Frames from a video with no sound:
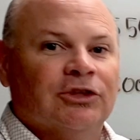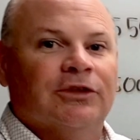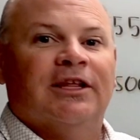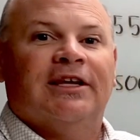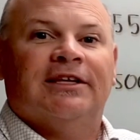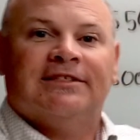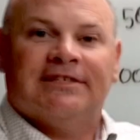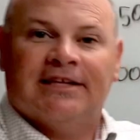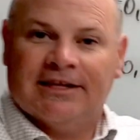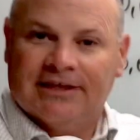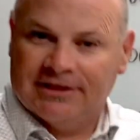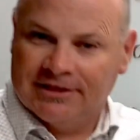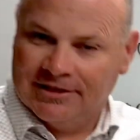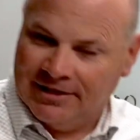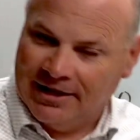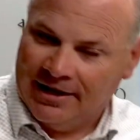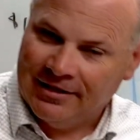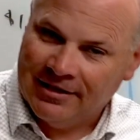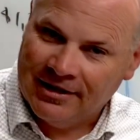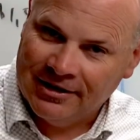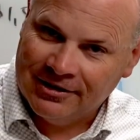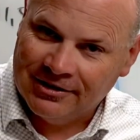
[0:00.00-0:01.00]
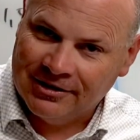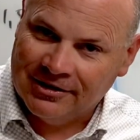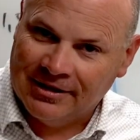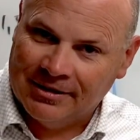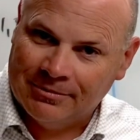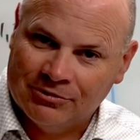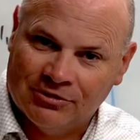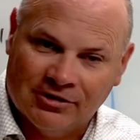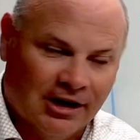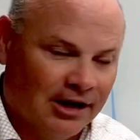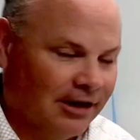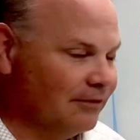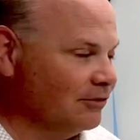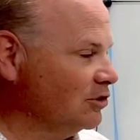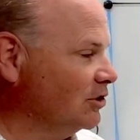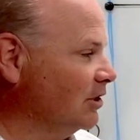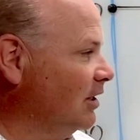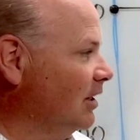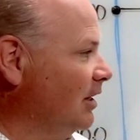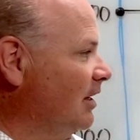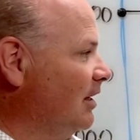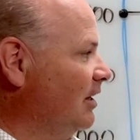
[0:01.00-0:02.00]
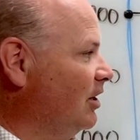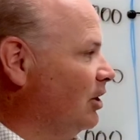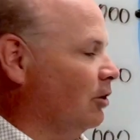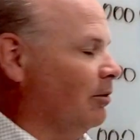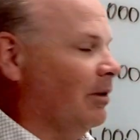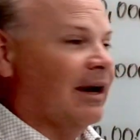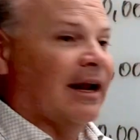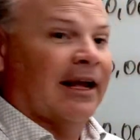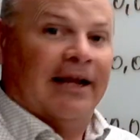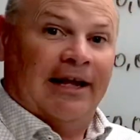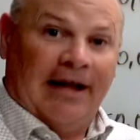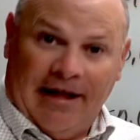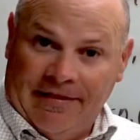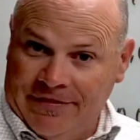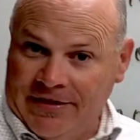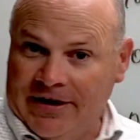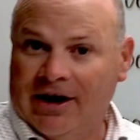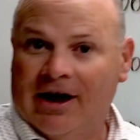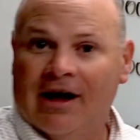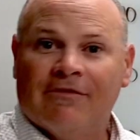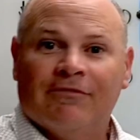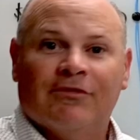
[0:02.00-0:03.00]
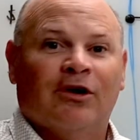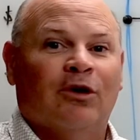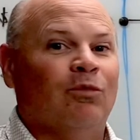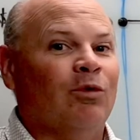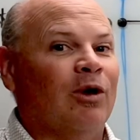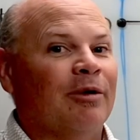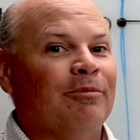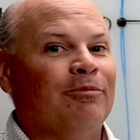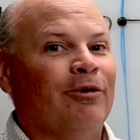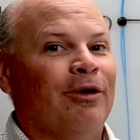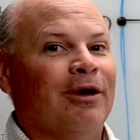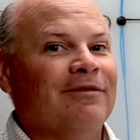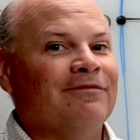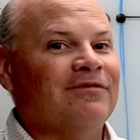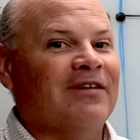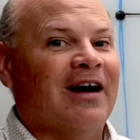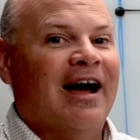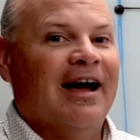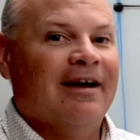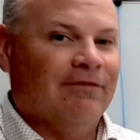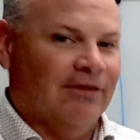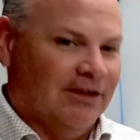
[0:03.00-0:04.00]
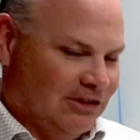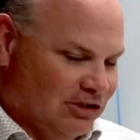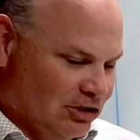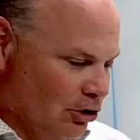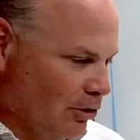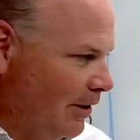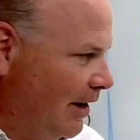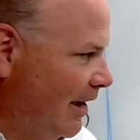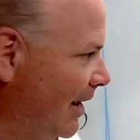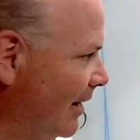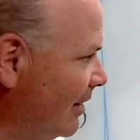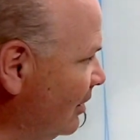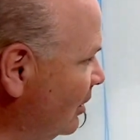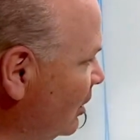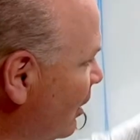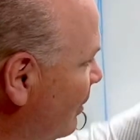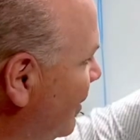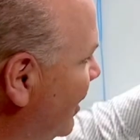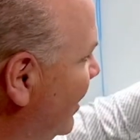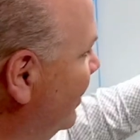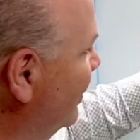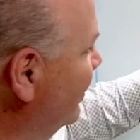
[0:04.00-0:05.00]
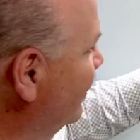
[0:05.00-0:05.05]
they think to themselves, you know what? I got that offer at 1.5. Let's go ahead and lower it.